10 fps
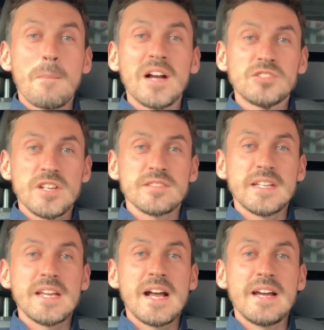Manchester
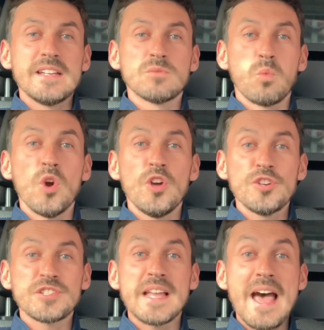United's
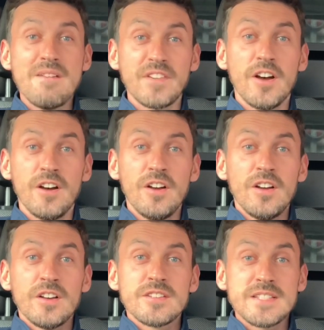worst ever
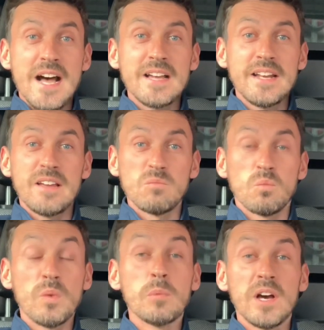signing?
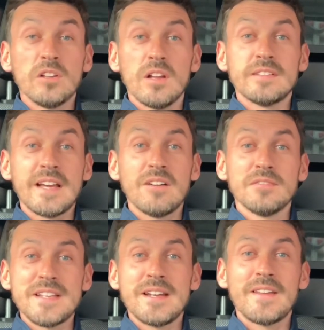We will
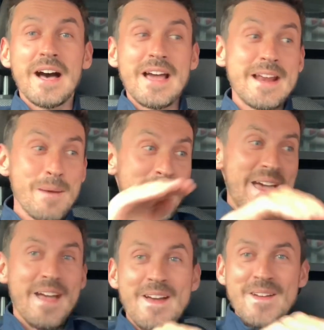delve into that in a
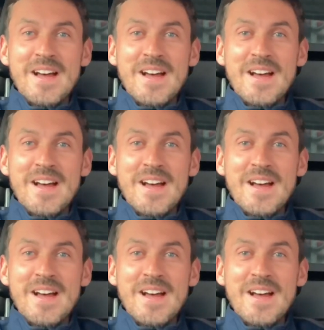bit.